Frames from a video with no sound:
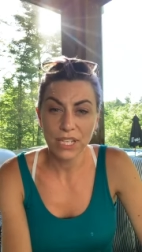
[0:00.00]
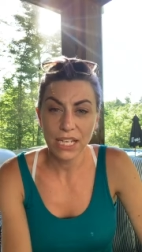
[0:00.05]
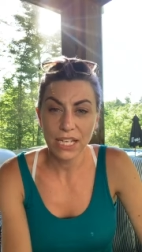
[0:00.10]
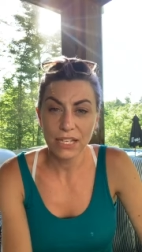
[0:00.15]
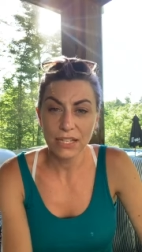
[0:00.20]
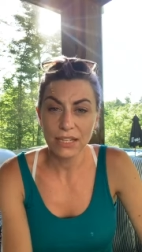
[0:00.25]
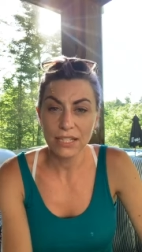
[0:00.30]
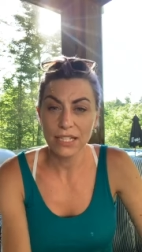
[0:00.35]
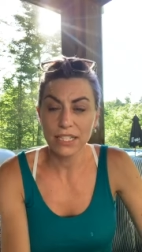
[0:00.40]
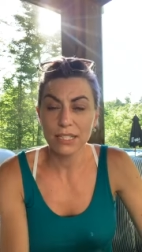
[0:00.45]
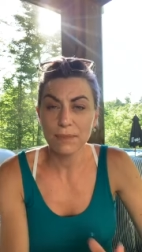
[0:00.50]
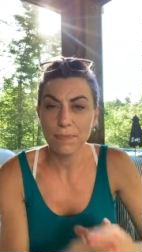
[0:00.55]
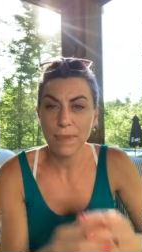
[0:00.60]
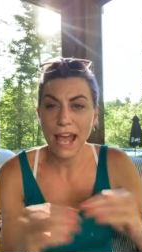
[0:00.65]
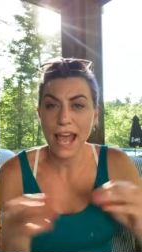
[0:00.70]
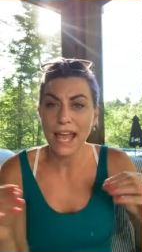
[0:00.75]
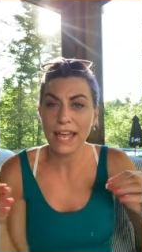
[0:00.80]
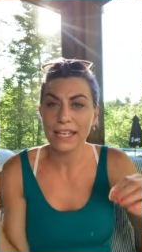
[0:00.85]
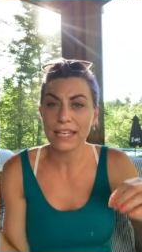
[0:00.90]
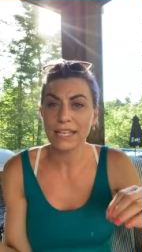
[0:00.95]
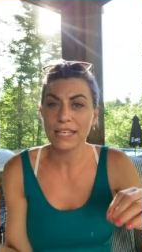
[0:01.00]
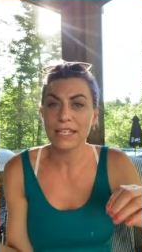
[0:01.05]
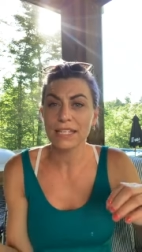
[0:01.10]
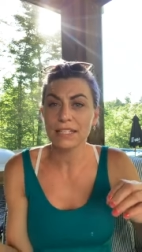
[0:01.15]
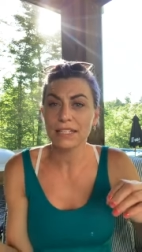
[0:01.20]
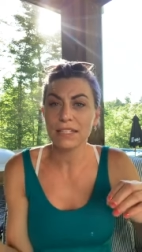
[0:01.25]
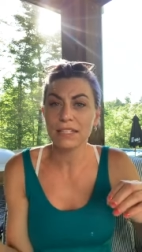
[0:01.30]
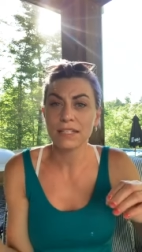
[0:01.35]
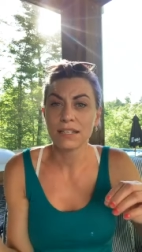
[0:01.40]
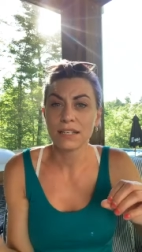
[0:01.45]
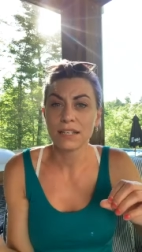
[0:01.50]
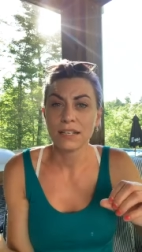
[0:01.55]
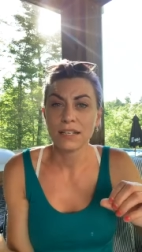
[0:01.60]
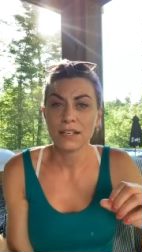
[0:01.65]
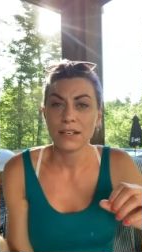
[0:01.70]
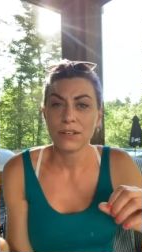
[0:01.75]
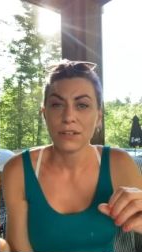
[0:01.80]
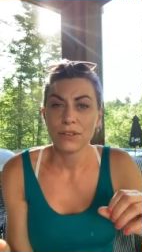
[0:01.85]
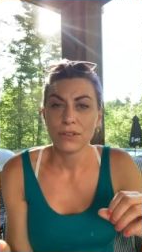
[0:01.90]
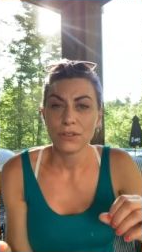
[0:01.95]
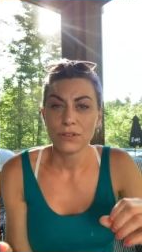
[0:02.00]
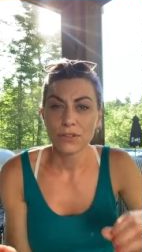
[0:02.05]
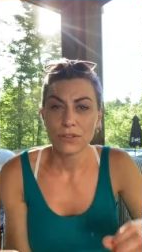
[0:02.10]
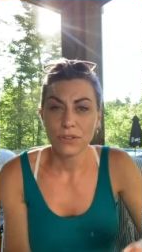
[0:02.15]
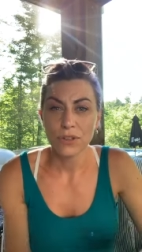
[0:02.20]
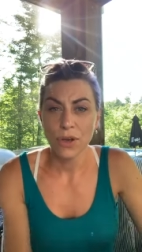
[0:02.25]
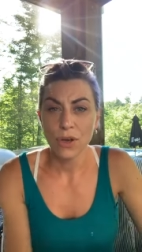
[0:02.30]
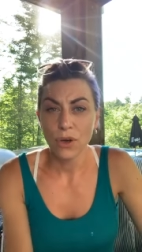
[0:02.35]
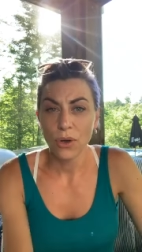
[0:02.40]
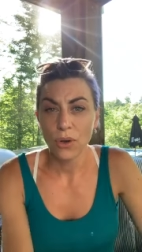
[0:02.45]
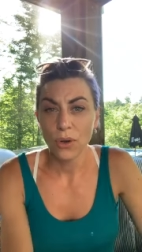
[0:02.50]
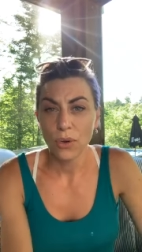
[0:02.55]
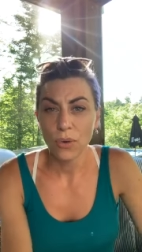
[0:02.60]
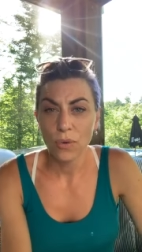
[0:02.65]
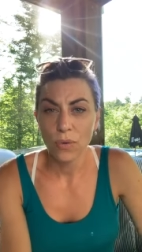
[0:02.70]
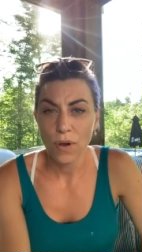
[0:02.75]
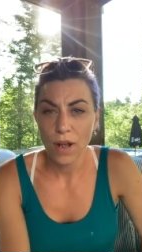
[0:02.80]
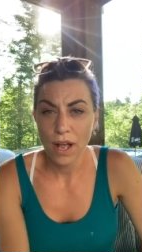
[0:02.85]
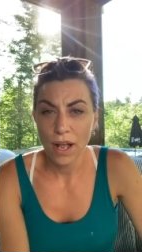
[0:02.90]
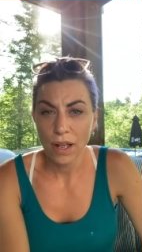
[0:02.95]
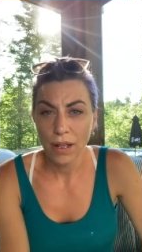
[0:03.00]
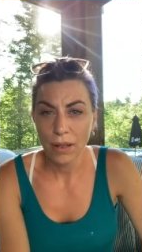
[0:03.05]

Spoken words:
in these baggies. So